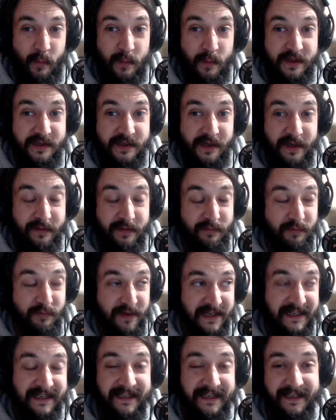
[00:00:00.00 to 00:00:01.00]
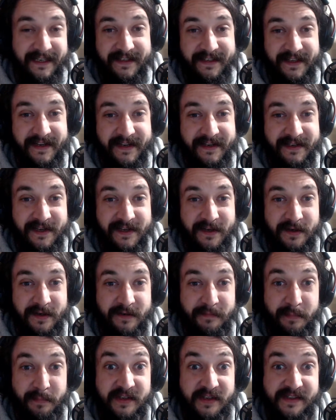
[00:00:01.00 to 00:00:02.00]
which I really like the idea
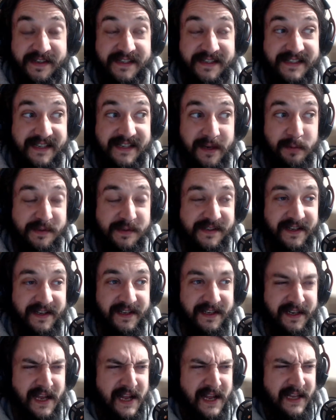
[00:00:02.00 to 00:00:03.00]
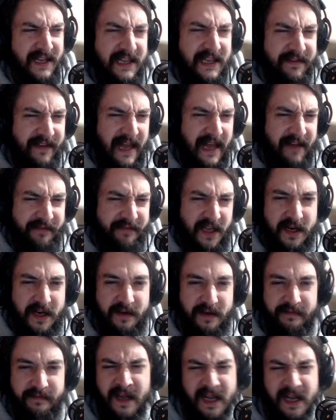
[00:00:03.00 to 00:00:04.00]
of because it sounds like live, laugh,
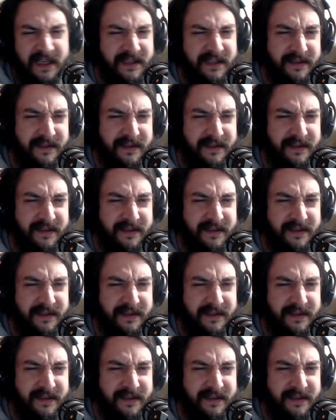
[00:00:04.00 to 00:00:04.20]
love,